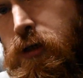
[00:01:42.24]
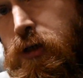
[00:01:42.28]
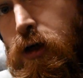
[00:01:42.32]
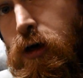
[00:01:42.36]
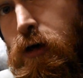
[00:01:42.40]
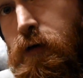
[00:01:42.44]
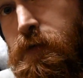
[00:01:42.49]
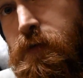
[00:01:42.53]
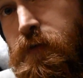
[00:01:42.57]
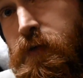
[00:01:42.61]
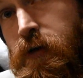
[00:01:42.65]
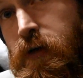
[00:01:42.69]

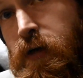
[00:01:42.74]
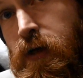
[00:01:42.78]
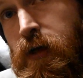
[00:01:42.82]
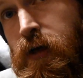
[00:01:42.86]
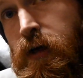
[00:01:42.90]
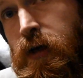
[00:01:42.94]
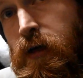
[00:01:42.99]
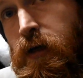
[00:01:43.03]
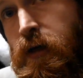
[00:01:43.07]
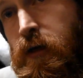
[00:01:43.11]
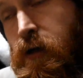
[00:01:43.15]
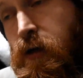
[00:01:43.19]
off.
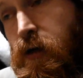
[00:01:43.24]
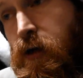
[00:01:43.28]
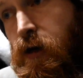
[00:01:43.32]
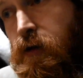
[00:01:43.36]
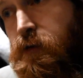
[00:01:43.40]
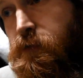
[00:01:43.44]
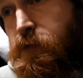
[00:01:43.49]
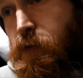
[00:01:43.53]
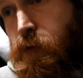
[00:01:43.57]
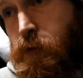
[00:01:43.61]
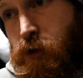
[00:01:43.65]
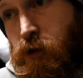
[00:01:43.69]

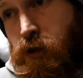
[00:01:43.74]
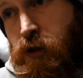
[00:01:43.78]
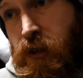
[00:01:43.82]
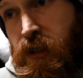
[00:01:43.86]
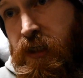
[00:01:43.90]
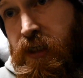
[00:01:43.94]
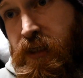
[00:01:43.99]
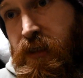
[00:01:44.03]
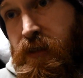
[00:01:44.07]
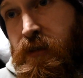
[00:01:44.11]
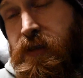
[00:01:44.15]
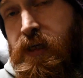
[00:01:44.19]

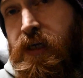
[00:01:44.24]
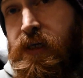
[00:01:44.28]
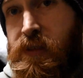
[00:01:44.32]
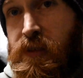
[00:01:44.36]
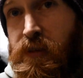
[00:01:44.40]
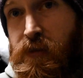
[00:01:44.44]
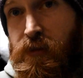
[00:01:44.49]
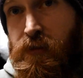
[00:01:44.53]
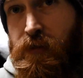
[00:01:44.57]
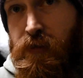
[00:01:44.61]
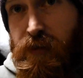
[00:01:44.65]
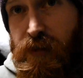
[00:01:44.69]
Unfortunately, as
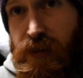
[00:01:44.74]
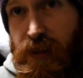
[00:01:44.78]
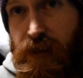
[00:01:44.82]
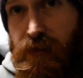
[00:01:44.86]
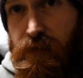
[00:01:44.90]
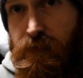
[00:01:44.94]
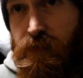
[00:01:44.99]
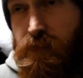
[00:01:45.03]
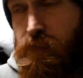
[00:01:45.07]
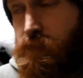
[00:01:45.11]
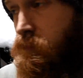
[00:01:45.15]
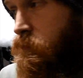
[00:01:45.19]
it turns
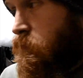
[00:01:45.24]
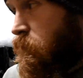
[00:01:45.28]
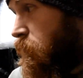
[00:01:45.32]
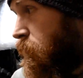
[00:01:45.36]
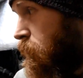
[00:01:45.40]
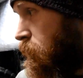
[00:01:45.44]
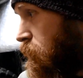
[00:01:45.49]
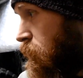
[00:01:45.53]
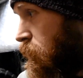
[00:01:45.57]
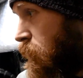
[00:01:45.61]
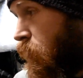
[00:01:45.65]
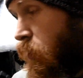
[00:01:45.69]
out,
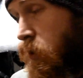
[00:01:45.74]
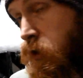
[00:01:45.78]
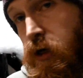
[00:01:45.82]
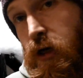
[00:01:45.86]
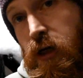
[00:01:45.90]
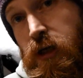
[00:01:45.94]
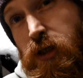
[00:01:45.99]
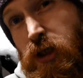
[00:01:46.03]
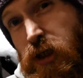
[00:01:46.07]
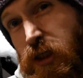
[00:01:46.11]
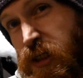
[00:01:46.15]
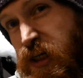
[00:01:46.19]
the
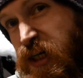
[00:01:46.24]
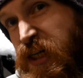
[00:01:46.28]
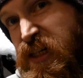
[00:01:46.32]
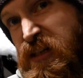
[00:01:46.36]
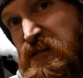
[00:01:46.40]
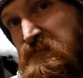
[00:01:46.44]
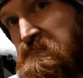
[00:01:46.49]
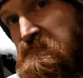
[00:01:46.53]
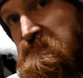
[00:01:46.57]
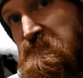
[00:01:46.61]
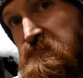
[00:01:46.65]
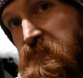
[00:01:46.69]
clutch
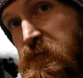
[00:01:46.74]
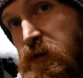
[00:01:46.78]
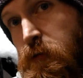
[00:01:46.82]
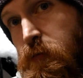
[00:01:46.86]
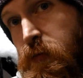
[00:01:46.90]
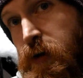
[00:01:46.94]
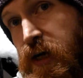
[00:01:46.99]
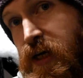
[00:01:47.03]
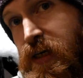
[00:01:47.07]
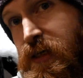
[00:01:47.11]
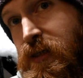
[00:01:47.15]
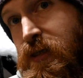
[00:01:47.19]
isn't the
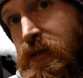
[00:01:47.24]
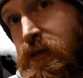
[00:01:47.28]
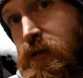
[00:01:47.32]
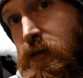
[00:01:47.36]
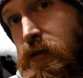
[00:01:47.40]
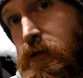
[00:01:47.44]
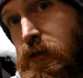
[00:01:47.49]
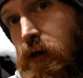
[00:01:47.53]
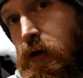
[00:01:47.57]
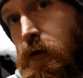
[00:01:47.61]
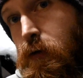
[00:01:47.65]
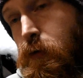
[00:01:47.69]
best,
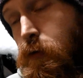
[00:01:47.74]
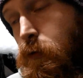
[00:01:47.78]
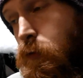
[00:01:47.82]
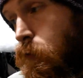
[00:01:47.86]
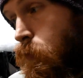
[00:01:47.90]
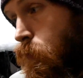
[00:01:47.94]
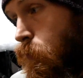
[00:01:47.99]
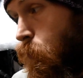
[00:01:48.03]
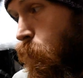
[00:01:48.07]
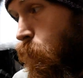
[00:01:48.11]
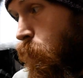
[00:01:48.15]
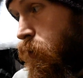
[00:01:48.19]

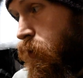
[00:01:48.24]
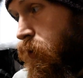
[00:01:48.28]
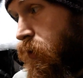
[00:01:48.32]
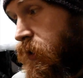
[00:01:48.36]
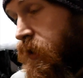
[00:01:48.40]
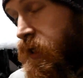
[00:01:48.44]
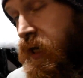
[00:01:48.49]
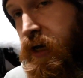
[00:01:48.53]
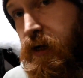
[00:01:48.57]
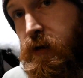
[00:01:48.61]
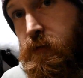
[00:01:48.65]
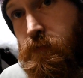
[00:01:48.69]
so when you
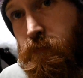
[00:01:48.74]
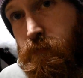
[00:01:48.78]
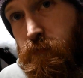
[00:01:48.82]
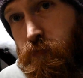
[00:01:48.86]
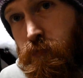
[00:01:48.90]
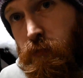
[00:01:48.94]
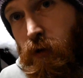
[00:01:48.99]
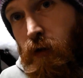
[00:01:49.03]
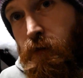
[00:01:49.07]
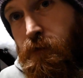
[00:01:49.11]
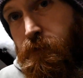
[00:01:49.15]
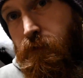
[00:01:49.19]
get
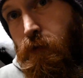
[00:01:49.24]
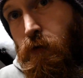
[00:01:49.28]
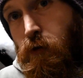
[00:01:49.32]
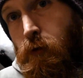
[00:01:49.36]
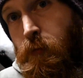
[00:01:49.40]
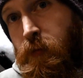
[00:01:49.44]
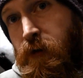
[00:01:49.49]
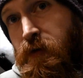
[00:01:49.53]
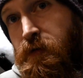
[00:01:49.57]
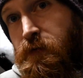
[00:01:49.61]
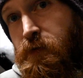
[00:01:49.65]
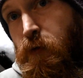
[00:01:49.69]
a full
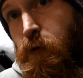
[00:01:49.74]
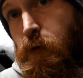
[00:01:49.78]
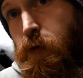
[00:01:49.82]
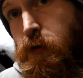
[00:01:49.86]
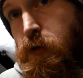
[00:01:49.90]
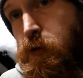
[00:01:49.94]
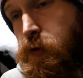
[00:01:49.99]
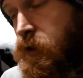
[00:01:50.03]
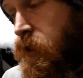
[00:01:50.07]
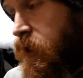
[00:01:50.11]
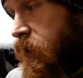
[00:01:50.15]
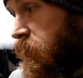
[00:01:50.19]
bit of force
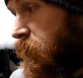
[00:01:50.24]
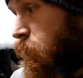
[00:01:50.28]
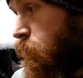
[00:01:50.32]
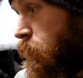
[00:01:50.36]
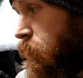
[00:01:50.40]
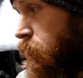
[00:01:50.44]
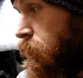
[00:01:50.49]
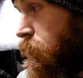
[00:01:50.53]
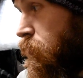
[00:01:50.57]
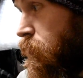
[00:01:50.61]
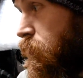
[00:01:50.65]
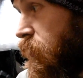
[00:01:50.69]
on there to
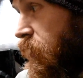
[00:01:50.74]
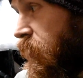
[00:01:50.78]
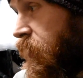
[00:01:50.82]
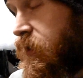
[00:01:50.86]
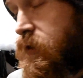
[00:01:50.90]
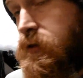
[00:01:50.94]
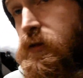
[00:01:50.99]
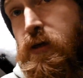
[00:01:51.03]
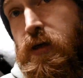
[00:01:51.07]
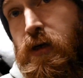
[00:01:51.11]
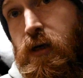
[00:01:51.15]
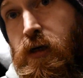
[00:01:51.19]
undo
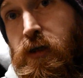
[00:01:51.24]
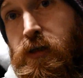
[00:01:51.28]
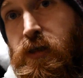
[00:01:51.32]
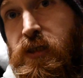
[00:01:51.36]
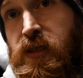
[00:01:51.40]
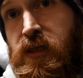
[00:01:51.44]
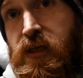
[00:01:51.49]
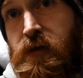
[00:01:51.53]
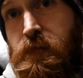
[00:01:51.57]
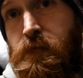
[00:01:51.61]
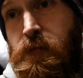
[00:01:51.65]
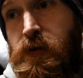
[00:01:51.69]
that, the clutch
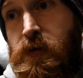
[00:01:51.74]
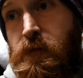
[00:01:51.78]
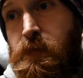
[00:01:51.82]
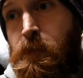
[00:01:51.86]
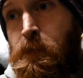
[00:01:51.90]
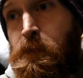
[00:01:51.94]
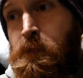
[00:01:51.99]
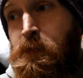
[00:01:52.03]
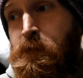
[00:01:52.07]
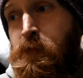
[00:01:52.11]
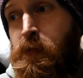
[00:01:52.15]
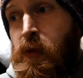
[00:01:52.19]
slips,
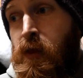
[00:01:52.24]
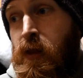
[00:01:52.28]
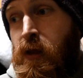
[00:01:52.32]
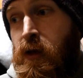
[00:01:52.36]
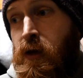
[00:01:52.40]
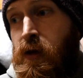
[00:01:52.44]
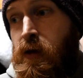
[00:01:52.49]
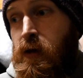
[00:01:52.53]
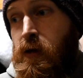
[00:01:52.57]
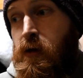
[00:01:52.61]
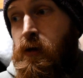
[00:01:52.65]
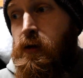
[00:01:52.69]

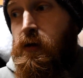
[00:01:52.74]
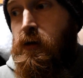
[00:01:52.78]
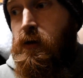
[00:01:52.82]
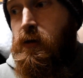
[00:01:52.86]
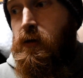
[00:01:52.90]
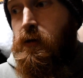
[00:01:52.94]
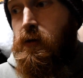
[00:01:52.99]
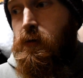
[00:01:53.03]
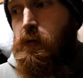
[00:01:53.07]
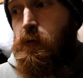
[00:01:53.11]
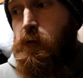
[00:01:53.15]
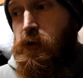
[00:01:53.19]

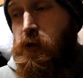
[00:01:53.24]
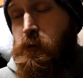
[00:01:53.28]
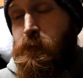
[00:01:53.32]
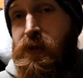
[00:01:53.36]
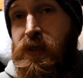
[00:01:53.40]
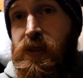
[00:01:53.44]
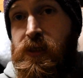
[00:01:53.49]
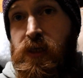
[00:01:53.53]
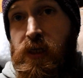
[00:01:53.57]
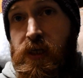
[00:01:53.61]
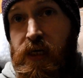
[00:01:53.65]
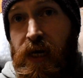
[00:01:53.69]
which
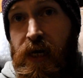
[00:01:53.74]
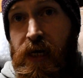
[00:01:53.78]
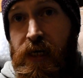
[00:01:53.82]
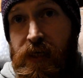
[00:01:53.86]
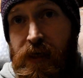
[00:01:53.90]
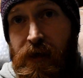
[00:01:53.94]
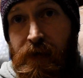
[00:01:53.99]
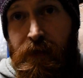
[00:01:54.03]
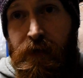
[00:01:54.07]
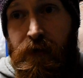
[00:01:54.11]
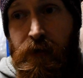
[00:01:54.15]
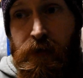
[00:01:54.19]
means I can't
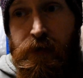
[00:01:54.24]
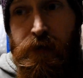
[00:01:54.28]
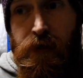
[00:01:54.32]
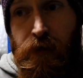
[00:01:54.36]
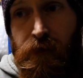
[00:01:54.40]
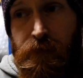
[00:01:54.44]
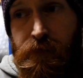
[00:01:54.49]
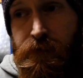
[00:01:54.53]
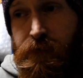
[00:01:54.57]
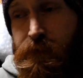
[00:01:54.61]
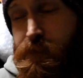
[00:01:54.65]
get the nut off.